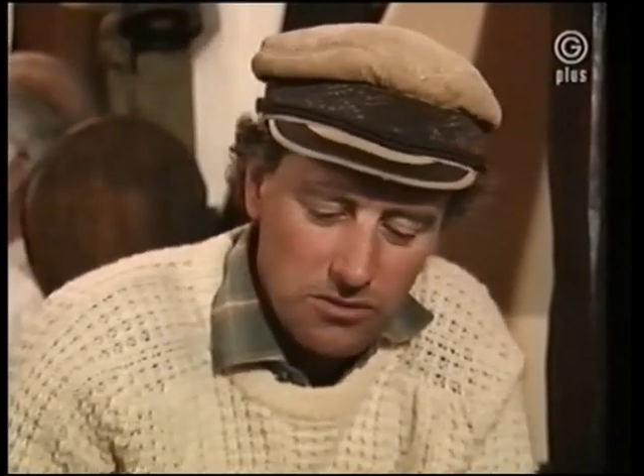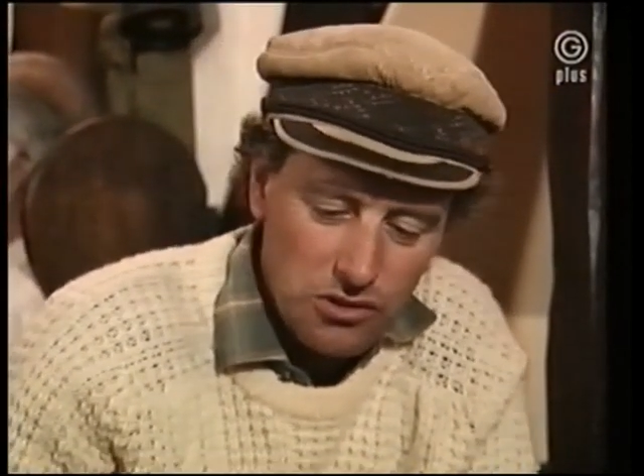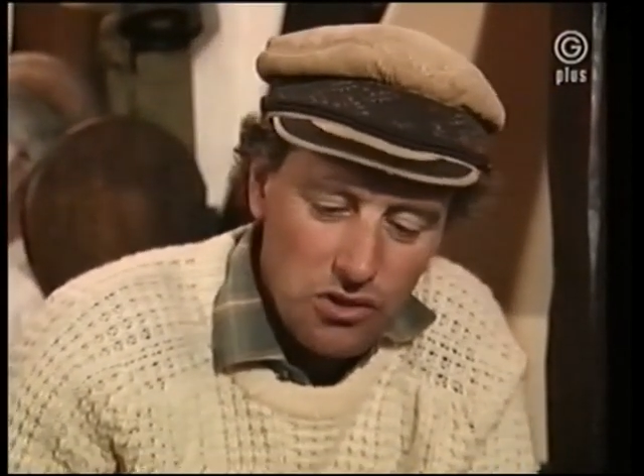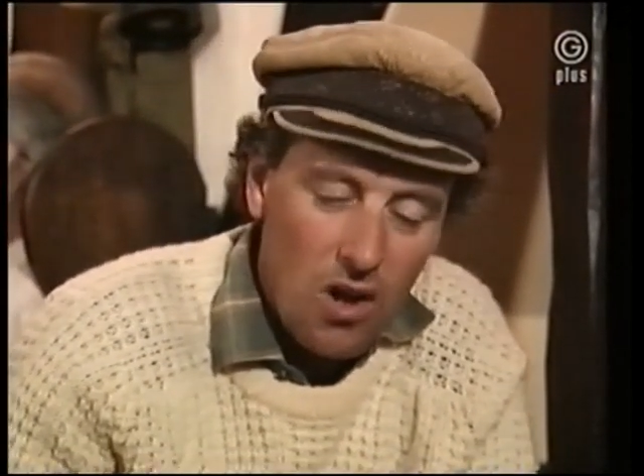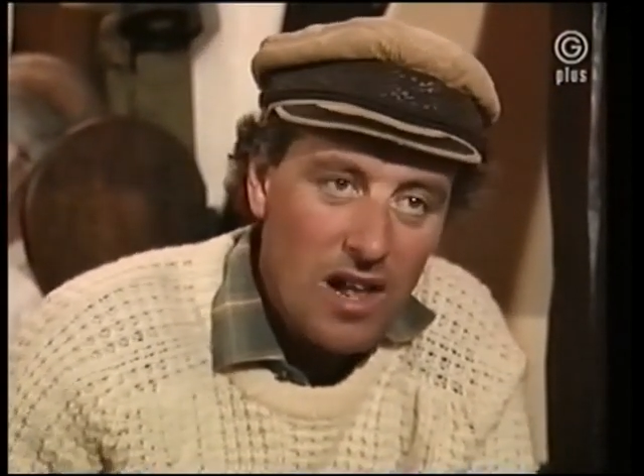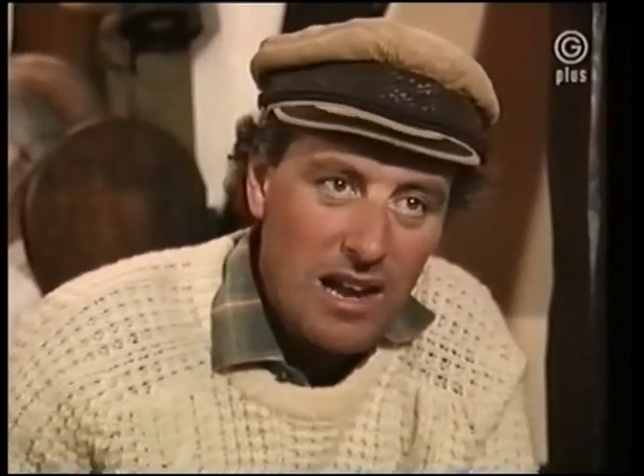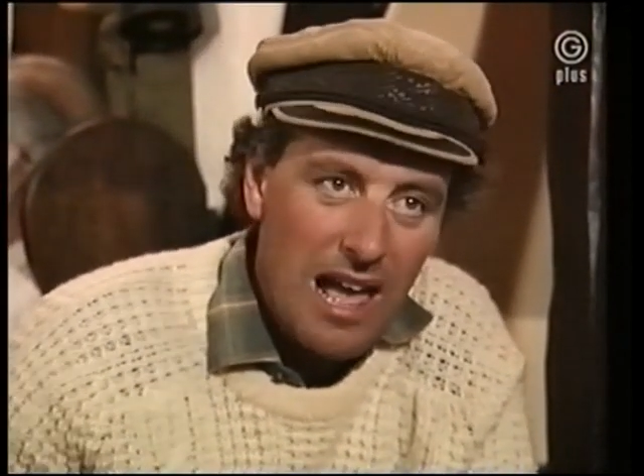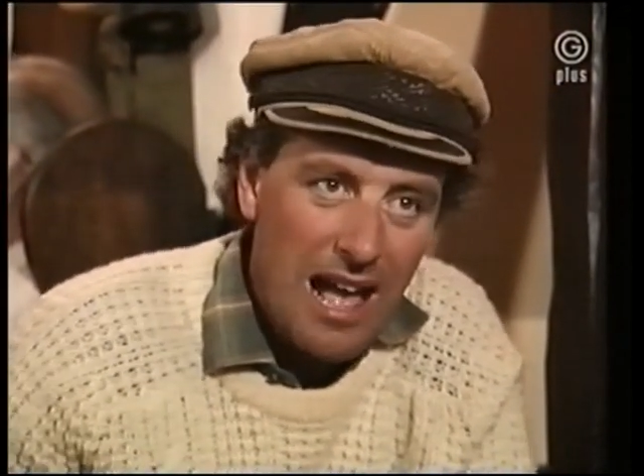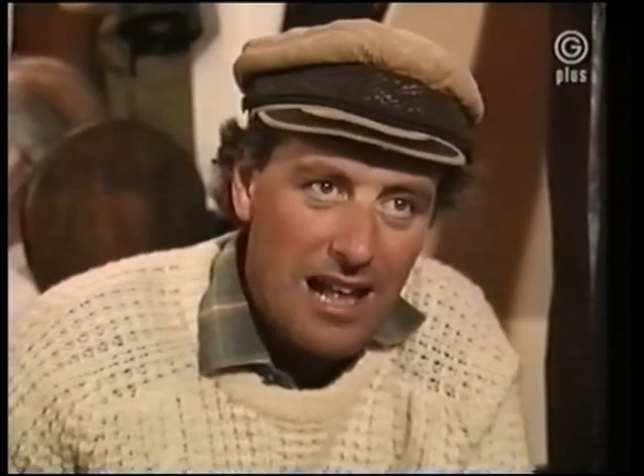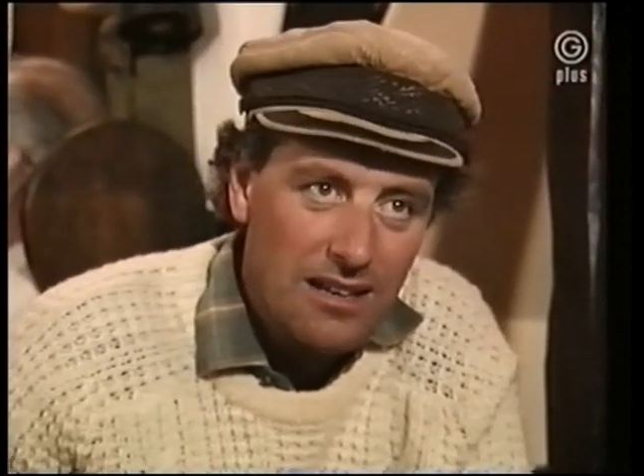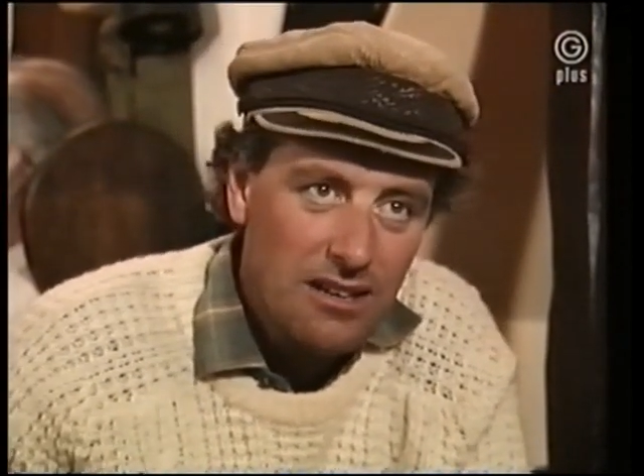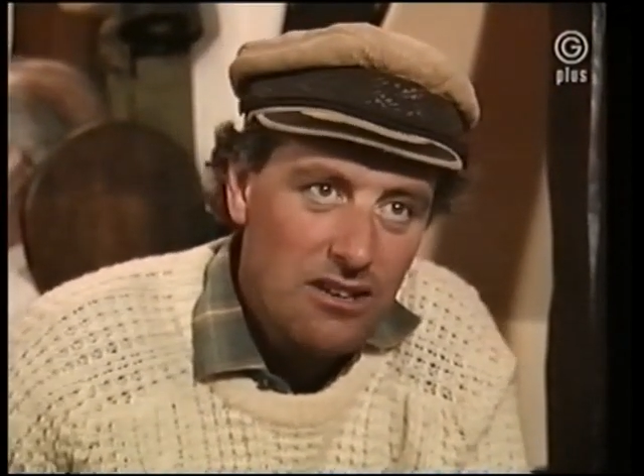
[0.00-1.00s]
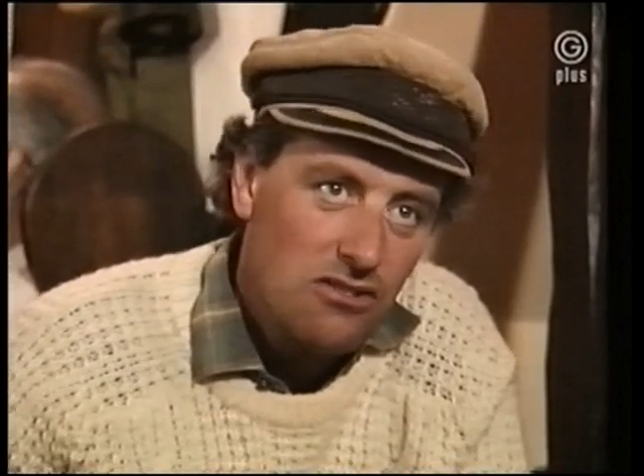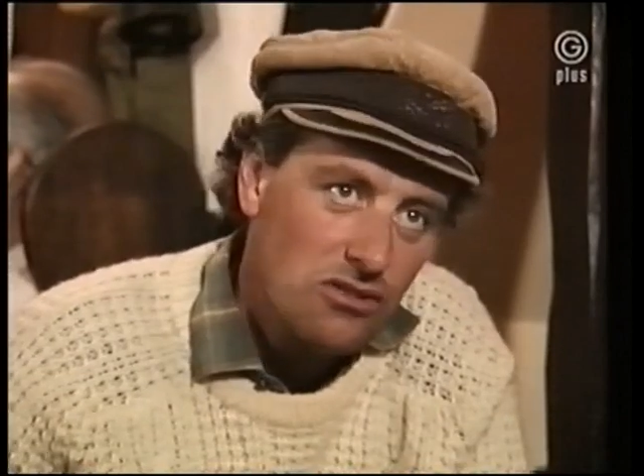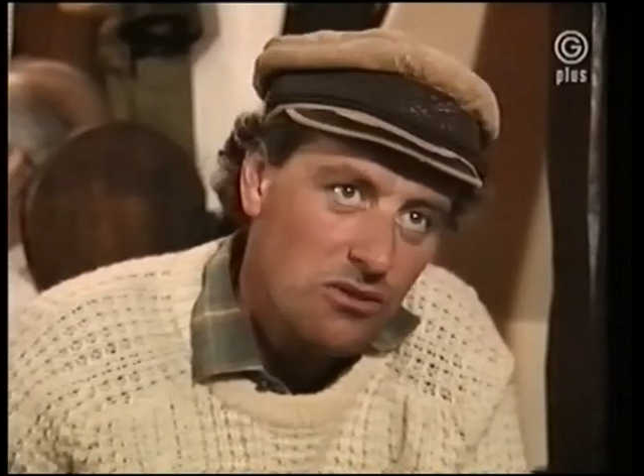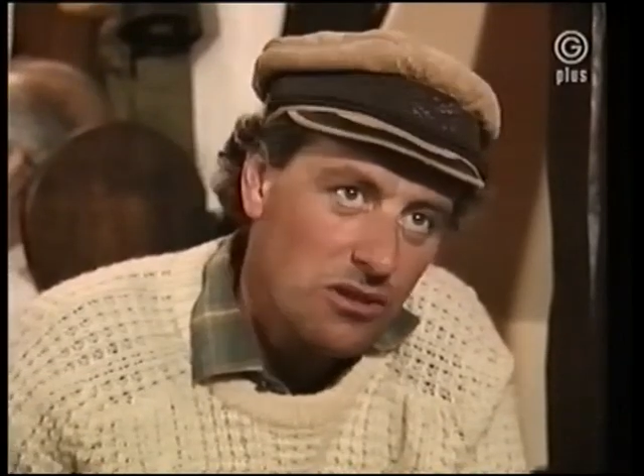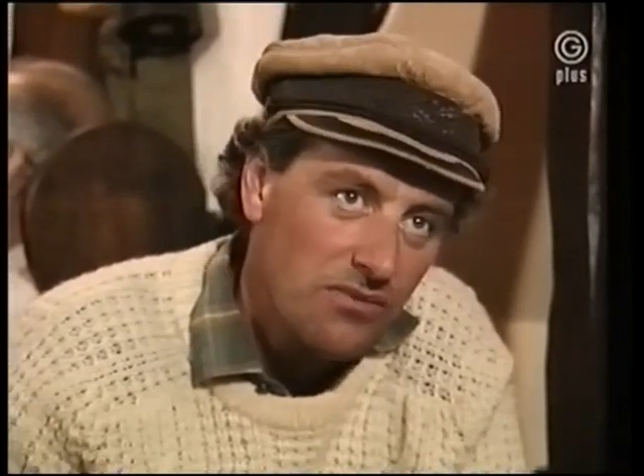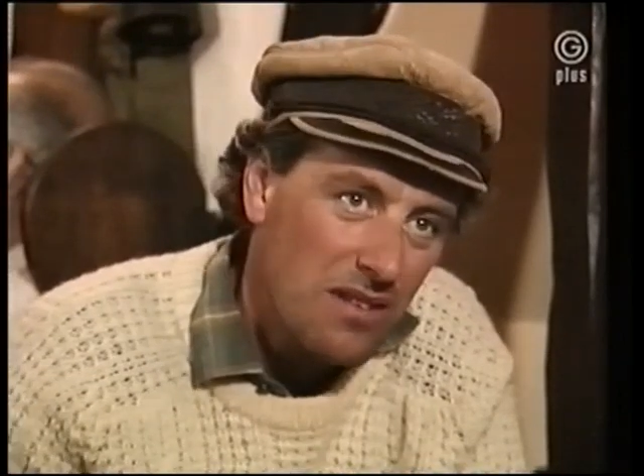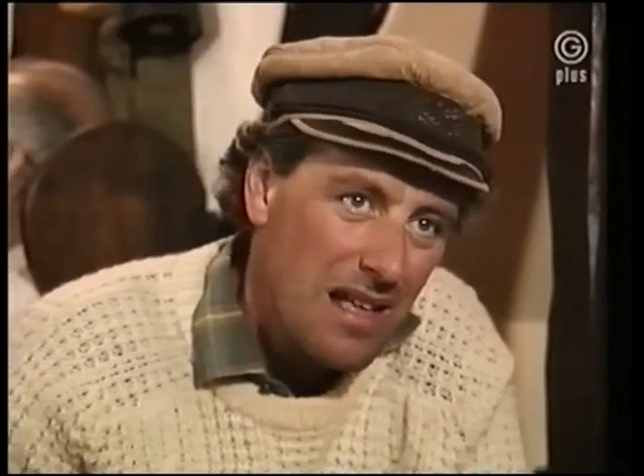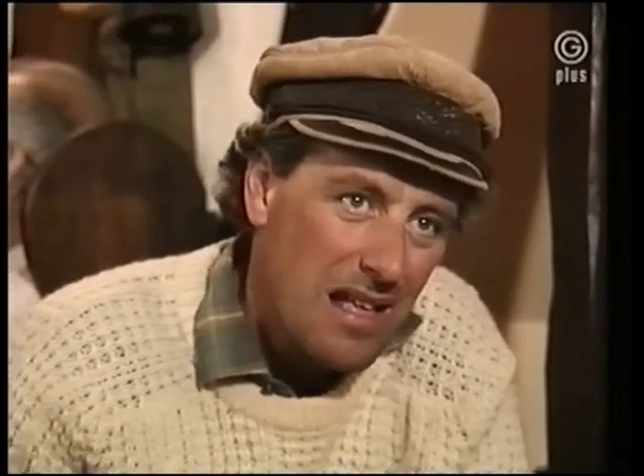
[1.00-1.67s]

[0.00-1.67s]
dry land is sort of